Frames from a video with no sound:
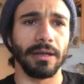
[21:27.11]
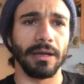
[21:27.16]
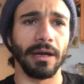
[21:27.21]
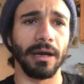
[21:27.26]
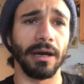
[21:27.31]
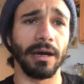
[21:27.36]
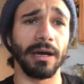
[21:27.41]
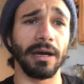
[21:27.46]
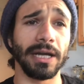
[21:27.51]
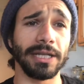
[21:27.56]

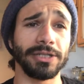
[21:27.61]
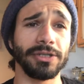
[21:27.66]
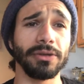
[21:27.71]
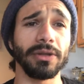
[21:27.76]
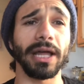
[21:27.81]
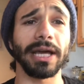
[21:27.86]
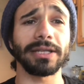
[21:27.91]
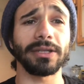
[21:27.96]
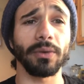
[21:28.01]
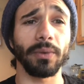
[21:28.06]
uh, I do
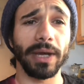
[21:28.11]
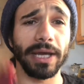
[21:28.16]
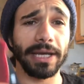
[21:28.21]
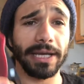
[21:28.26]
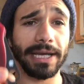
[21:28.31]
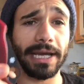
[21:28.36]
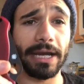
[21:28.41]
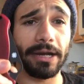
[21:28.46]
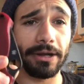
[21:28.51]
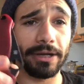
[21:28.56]
like the way
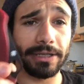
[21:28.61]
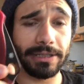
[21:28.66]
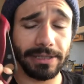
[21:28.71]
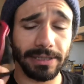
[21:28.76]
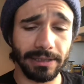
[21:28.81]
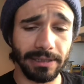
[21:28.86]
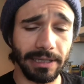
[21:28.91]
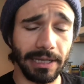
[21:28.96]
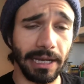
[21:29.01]
it carries